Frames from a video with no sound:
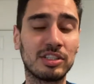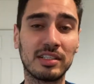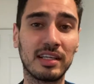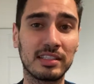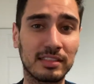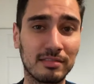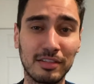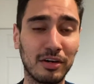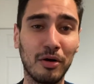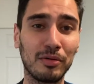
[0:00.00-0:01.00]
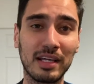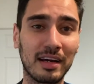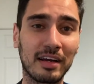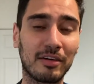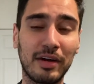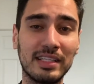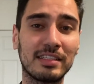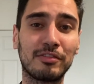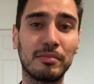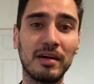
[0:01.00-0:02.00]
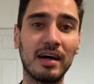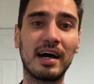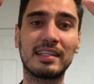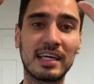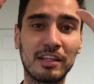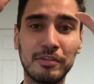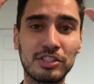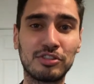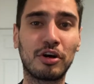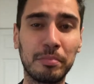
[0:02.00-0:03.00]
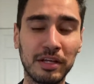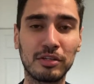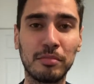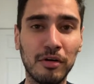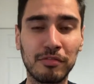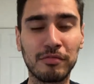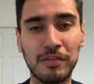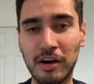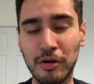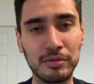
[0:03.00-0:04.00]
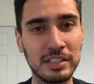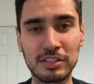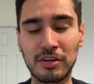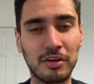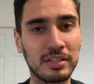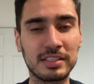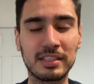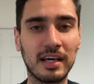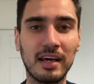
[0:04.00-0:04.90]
and that's the goal that created from Handanovic dropping the ball from Faraoni's cross.